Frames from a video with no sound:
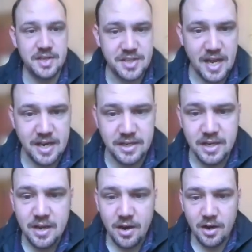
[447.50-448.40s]
this end
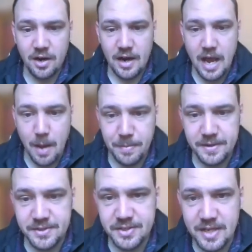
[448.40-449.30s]
are
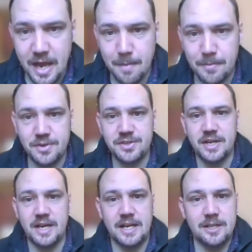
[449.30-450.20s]
Appin's, Cameron's
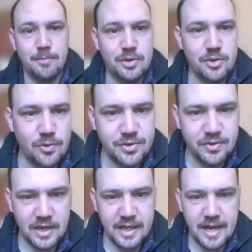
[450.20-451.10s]
and the MacDonalds
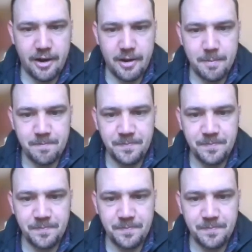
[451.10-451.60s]
of Glengarry.